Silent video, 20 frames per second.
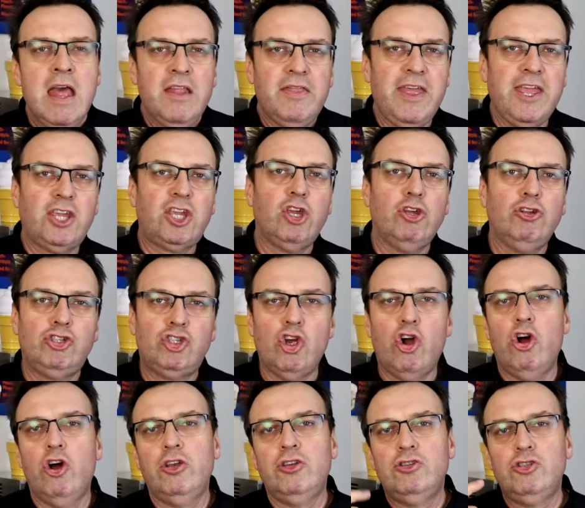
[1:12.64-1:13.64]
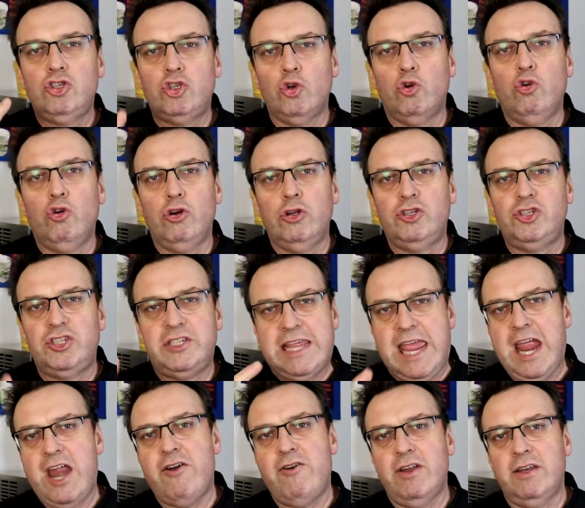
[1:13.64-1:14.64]
Thank you, John, George,
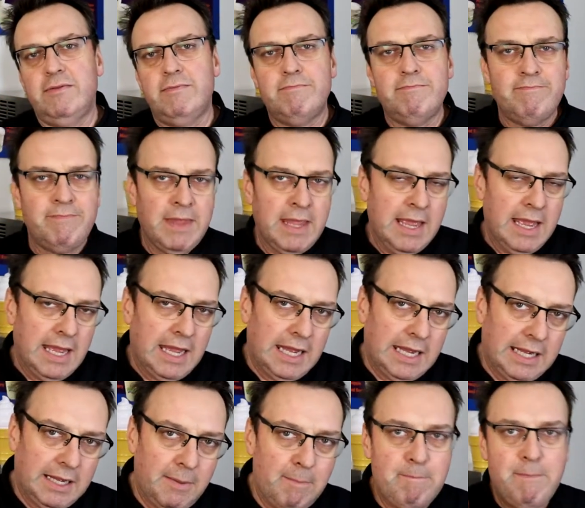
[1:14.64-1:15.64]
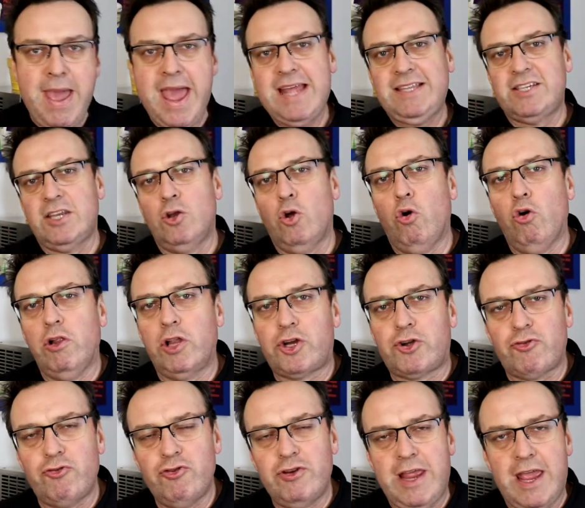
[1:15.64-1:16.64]
Darren, Uh, Matt and all the
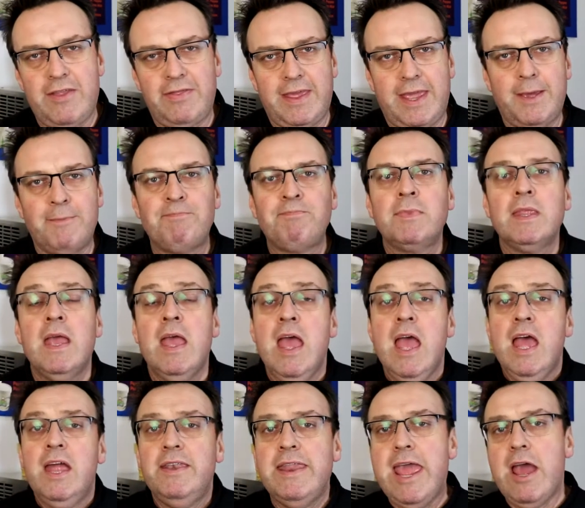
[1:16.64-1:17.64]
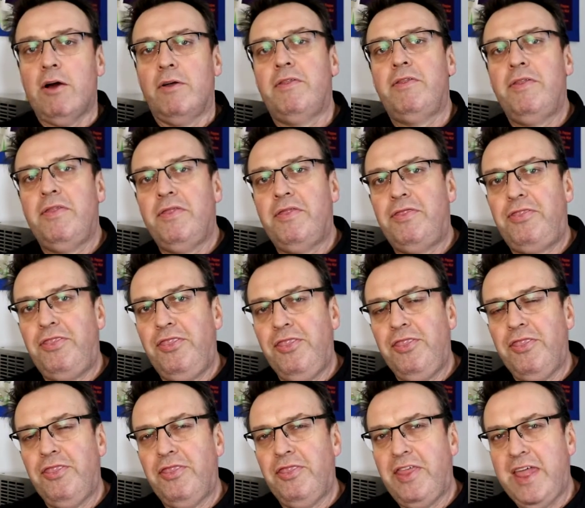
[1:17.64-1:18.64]
crew down there.
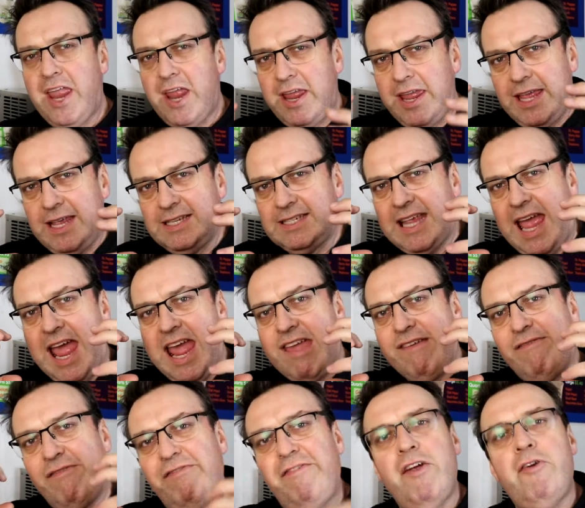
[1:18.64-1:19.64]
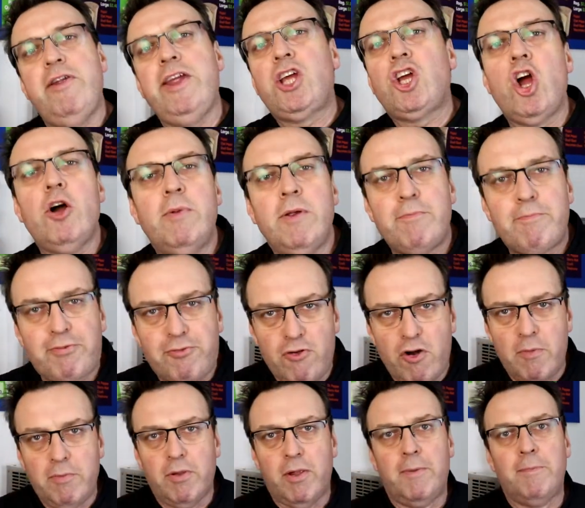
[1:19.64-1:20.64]
Now, there is a very common
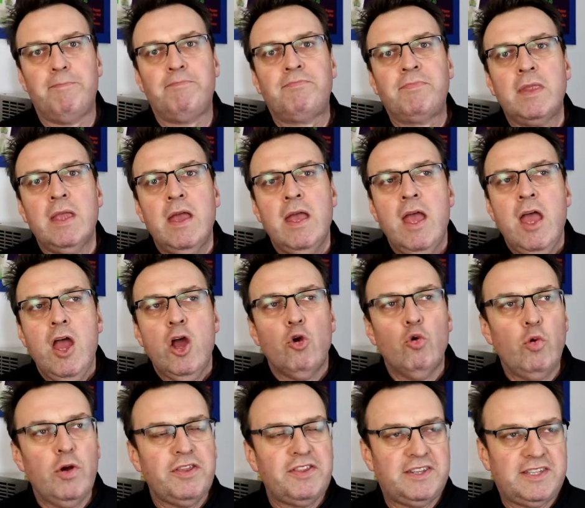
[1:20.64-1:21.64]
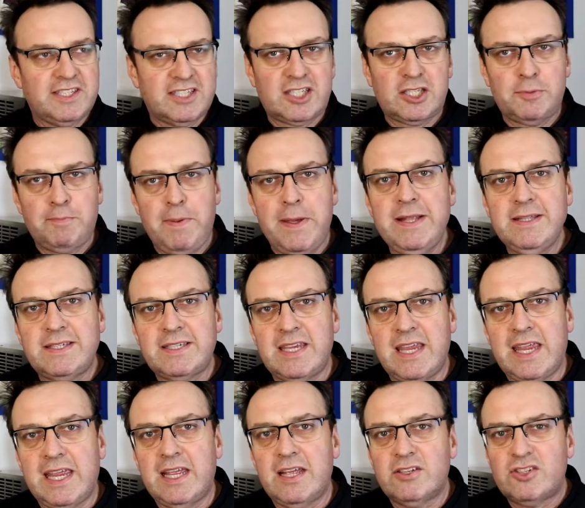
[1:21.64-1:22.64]
problem with
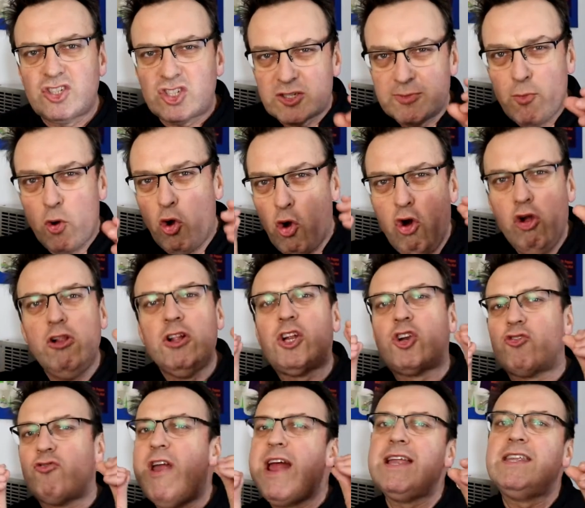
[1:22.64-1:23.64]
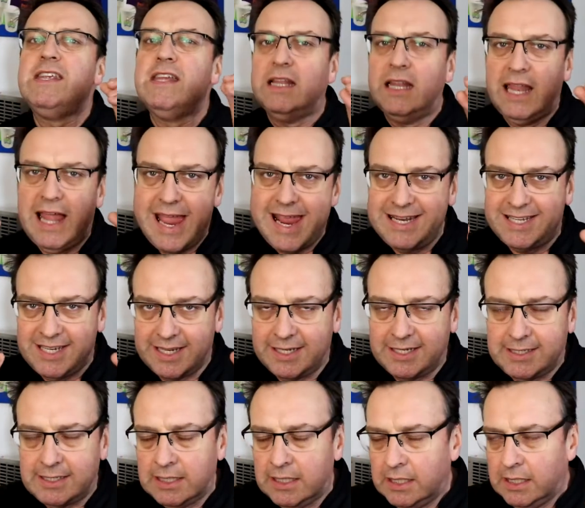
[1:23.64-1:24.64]
dispensing small granulated
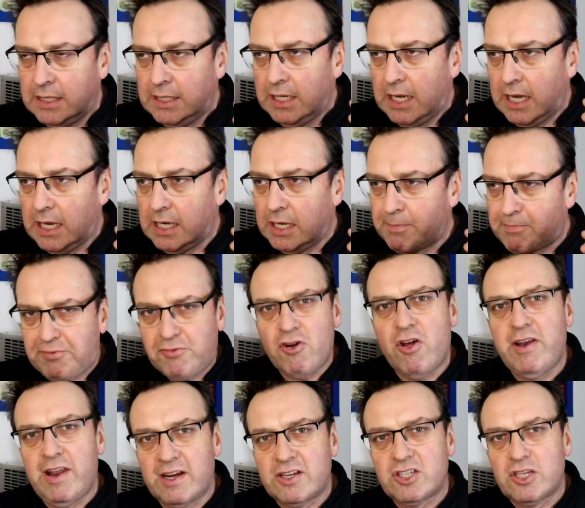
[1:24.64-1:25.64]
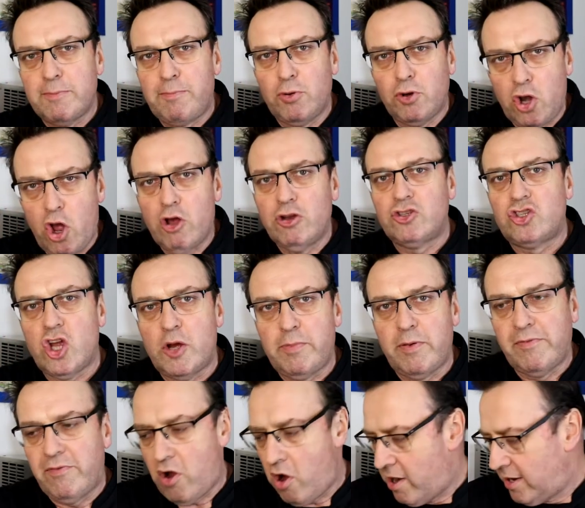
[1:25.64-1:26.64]
uh, products to put on top
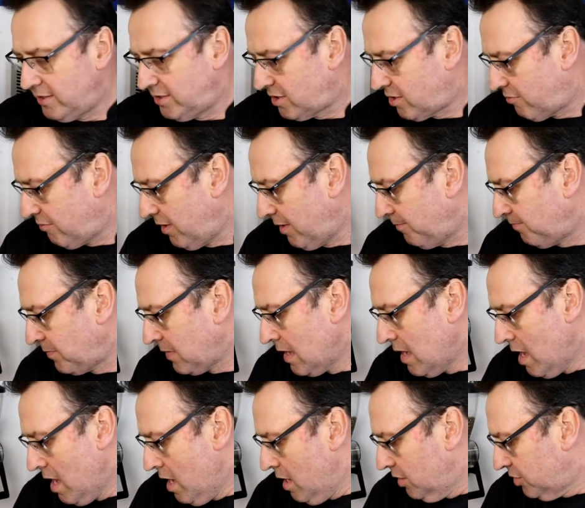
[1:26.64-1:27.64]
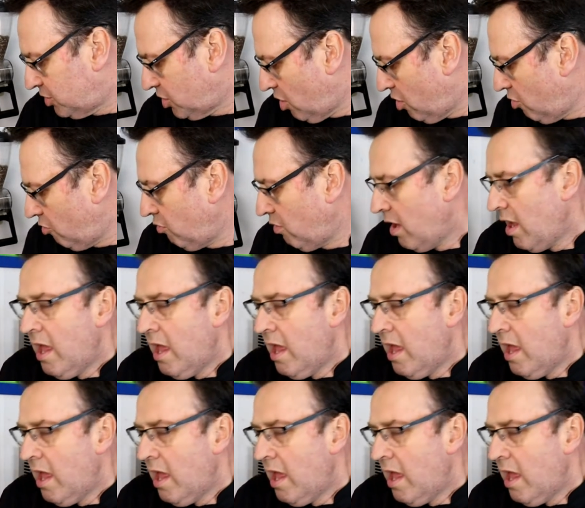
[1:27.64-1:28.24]
of ice cream. So